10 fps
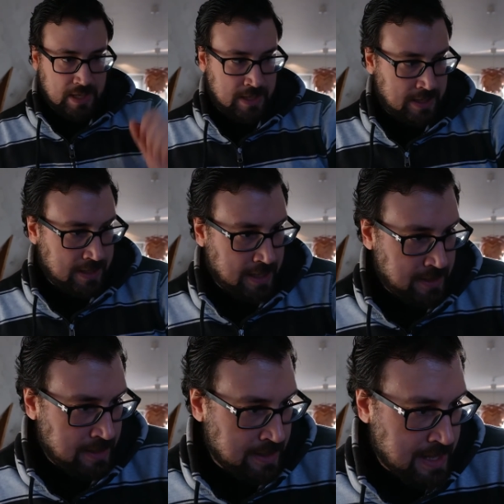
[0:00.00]
uh,
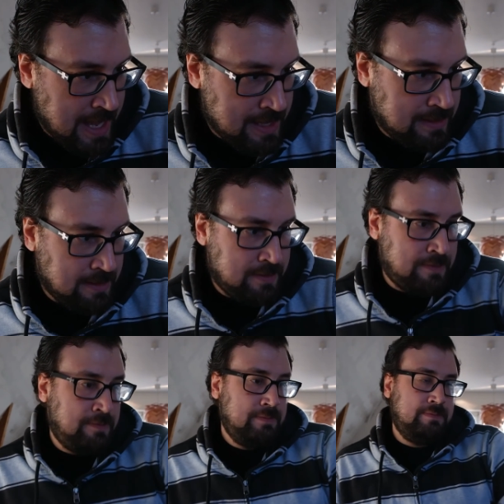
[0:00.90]
other than that,
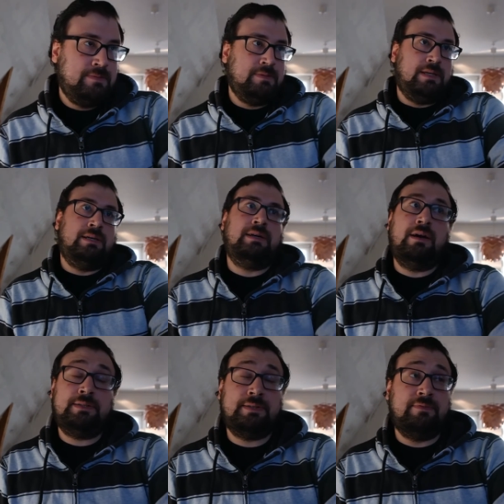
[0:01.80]
though, uh,
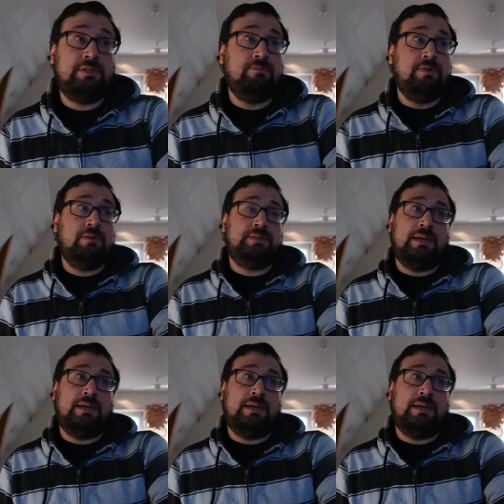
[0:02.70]
I also have two beers